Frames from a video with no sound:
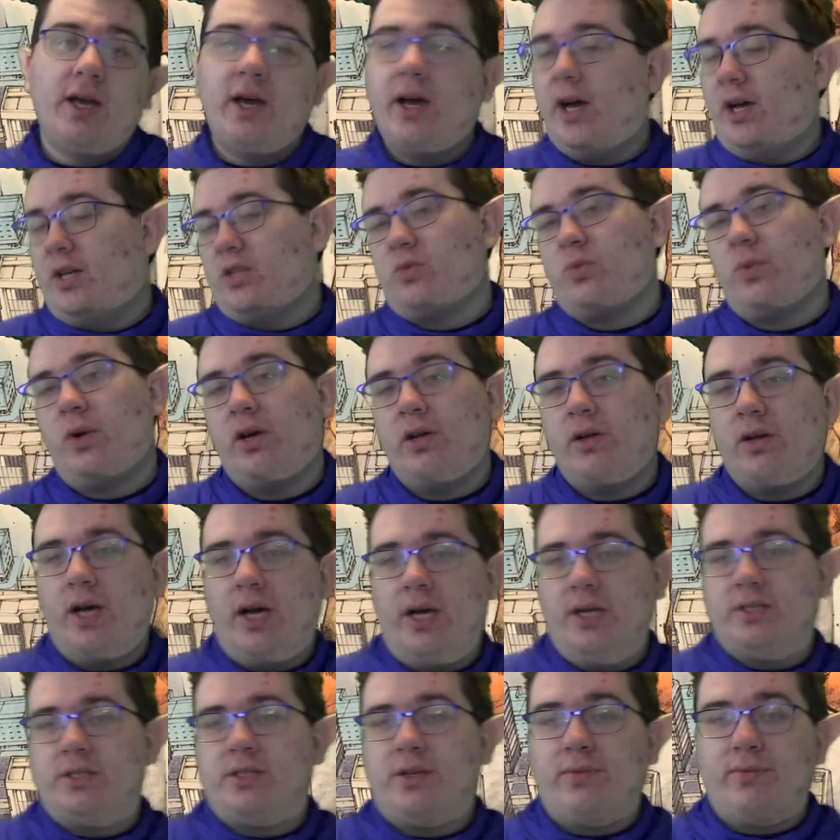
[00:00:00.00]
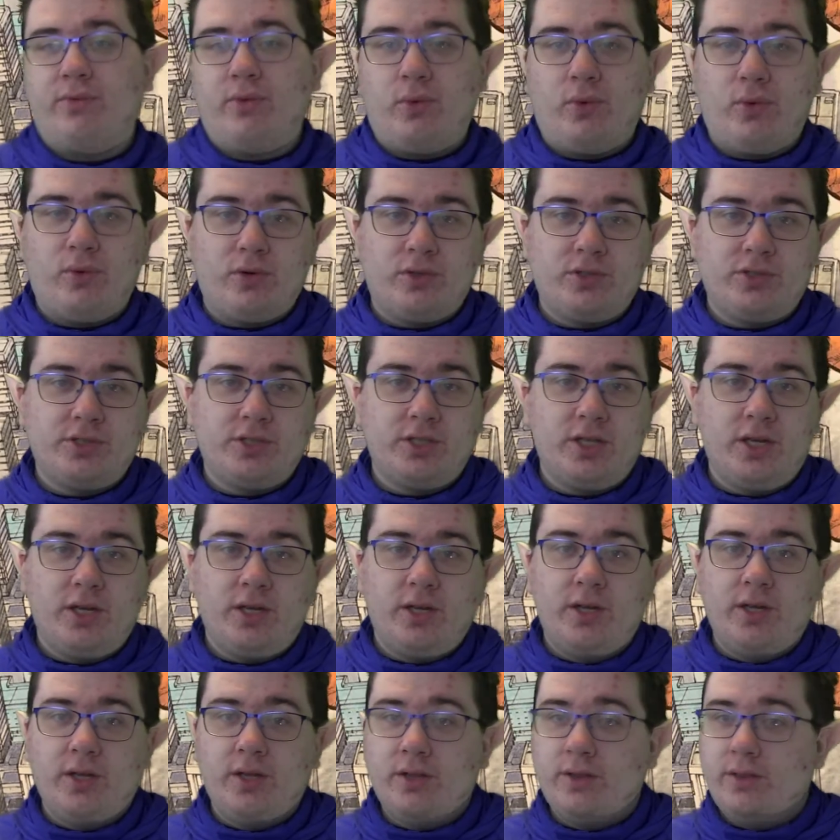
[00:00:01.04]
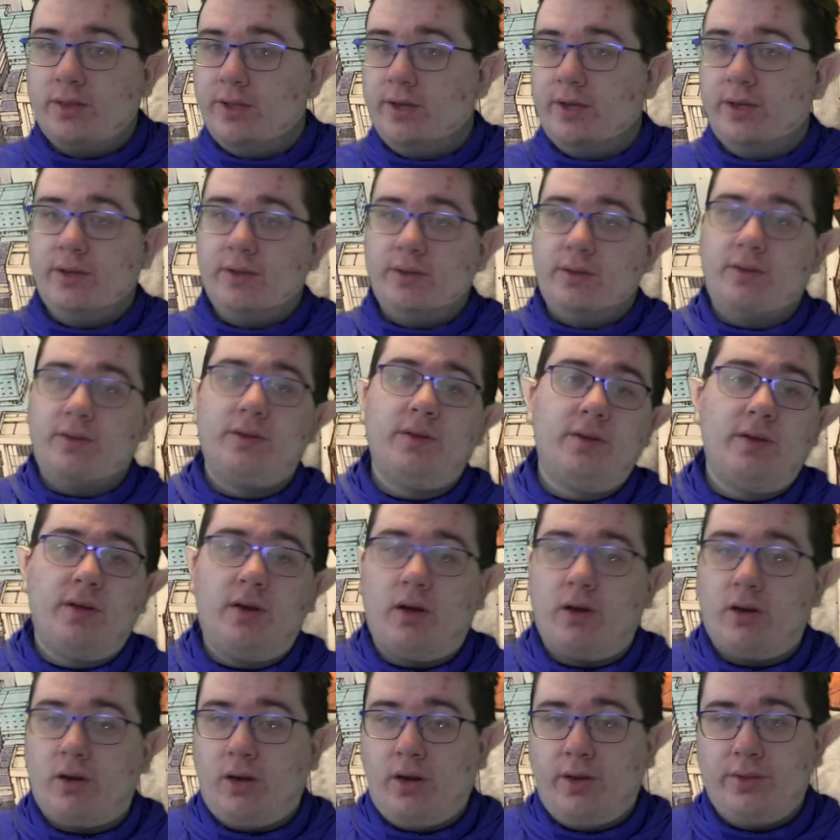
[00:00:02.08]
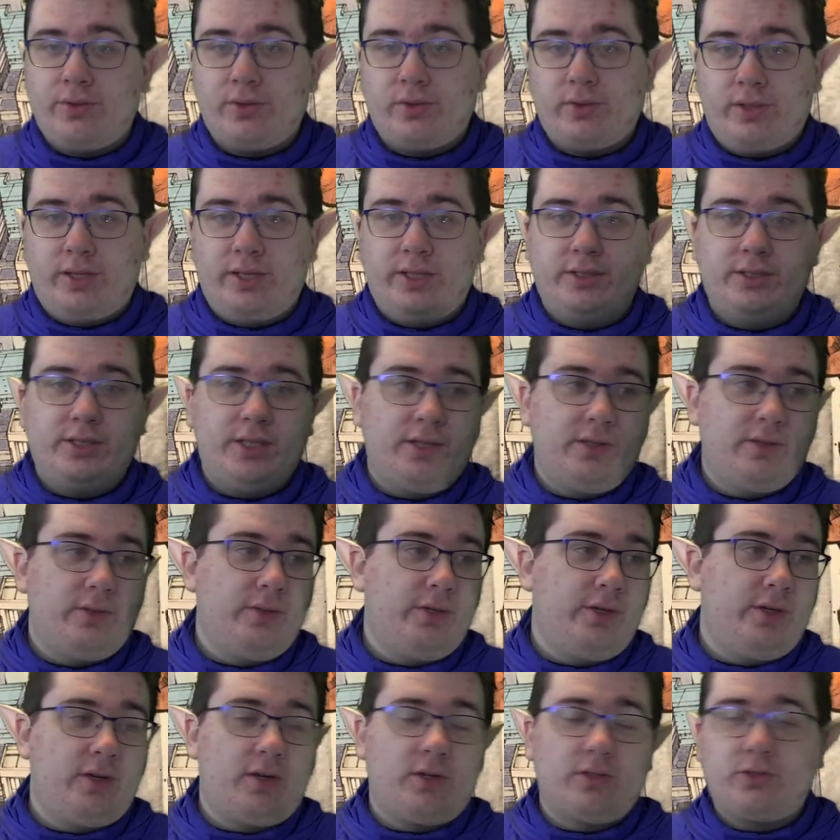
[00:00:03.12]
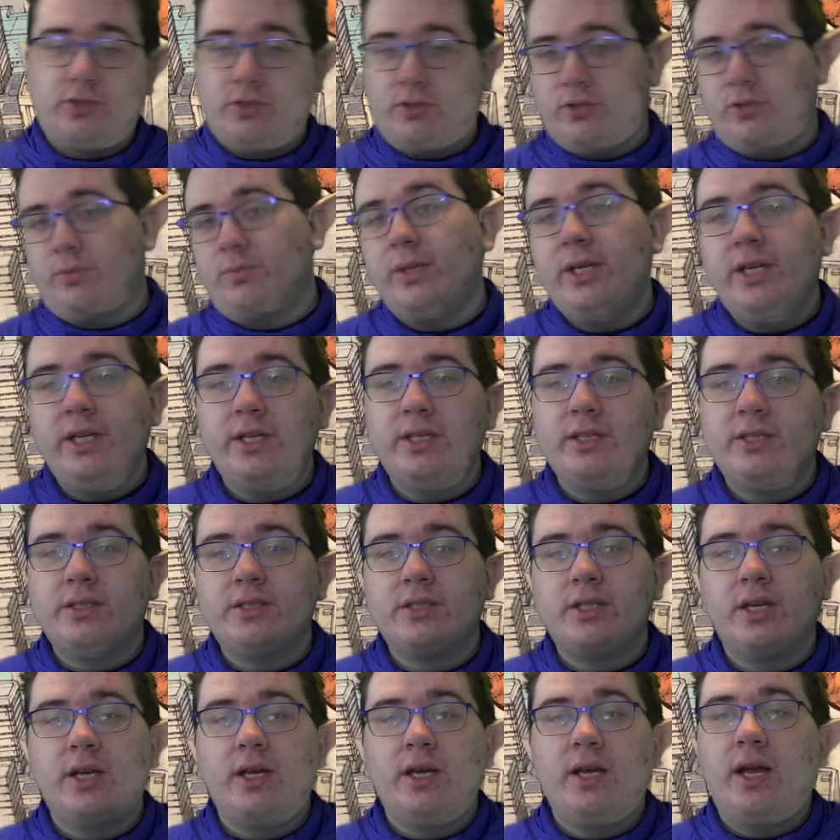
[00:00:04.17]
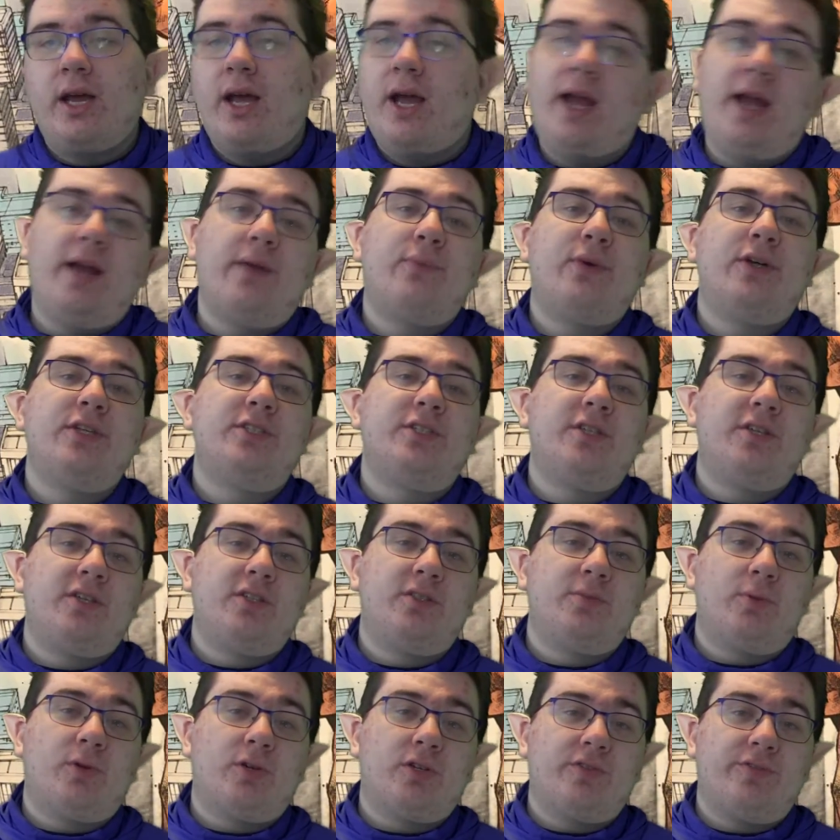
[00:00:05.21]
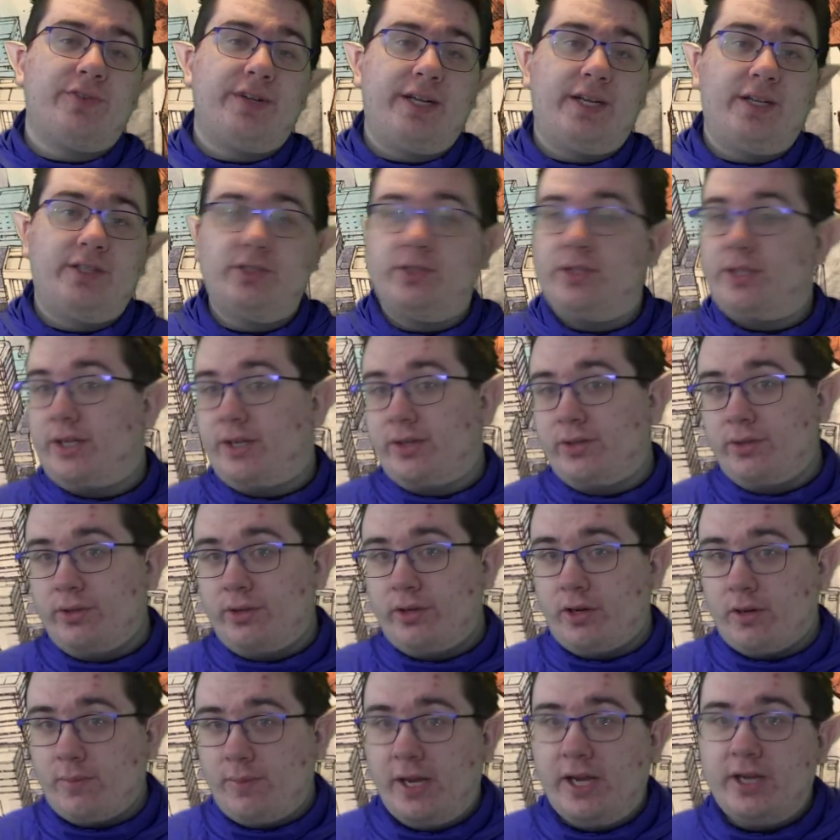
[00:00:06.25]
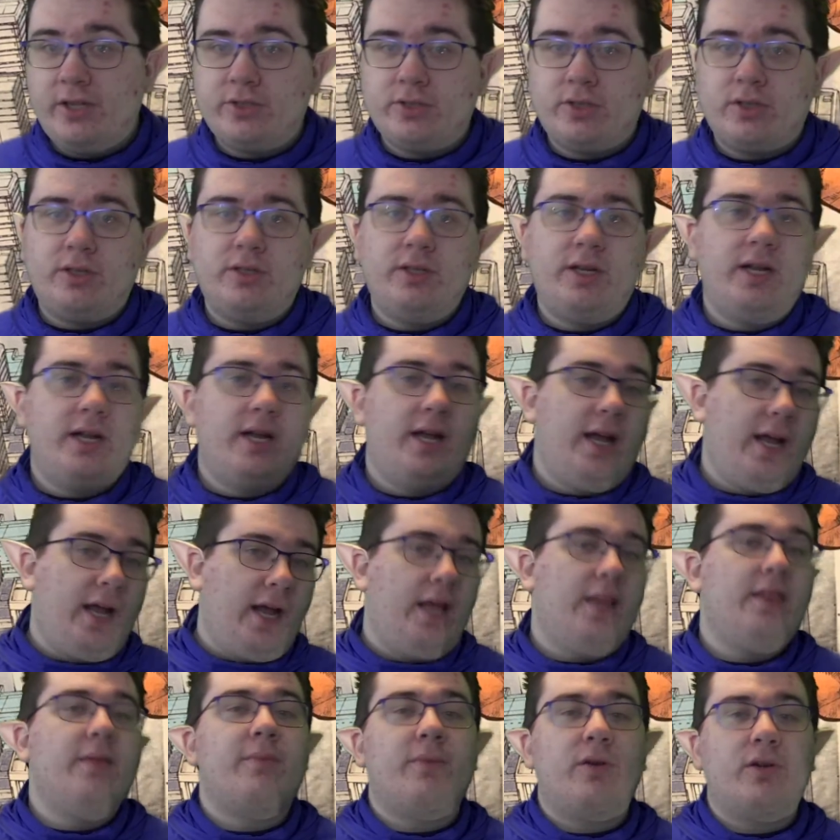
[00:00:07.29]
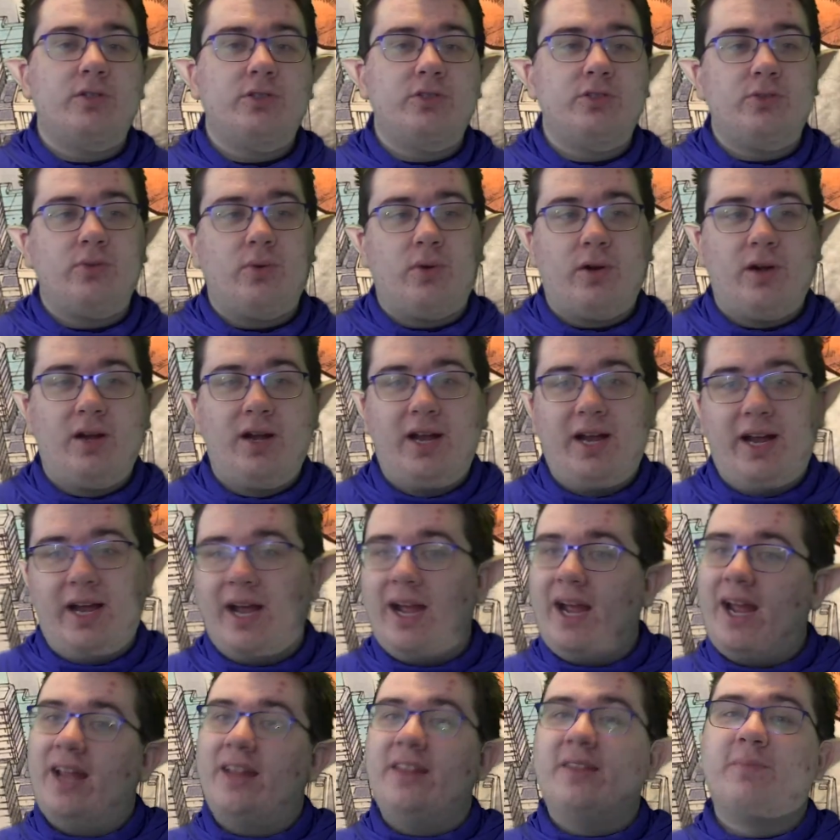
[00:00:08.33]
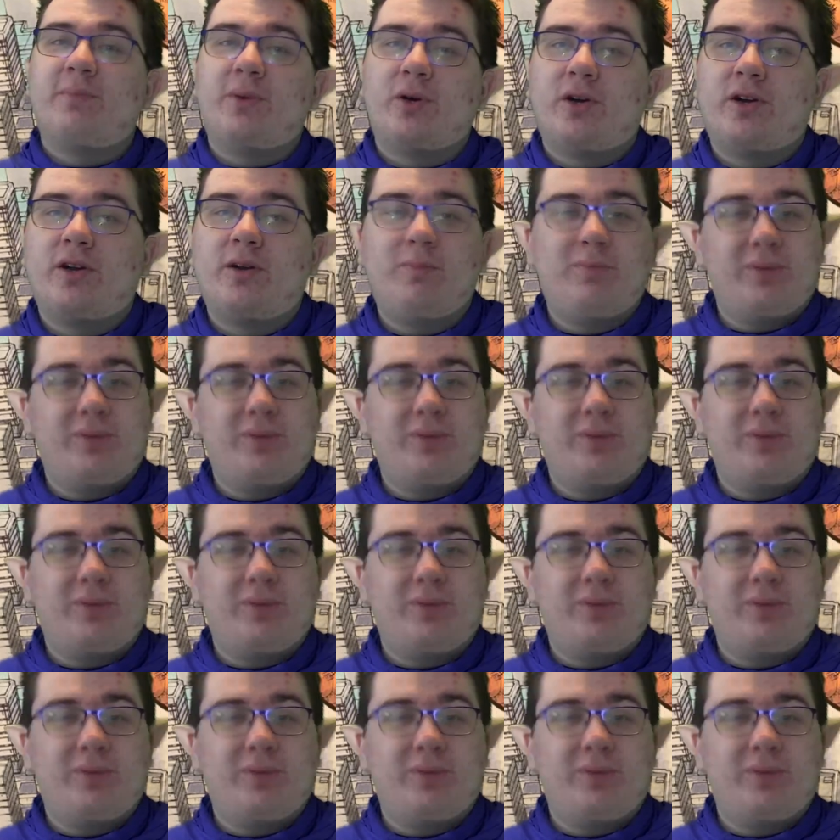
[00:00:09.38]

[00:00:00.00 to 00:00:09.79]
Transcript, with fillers: as well as of course the our other links, including our social medias and ways that you can support us financially, including our Patreon and the merch store and the book.